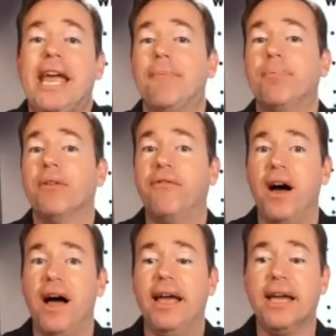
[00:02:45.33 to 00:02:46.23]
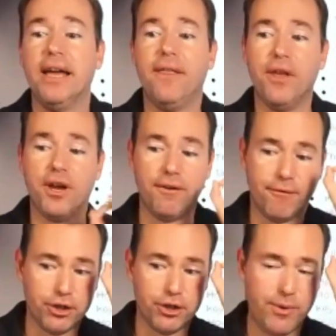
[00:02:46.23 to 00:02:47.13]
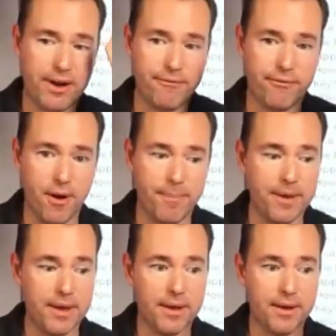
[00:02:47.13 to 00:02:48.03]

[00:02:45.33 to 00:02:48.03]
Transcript: amplify the conversion rate from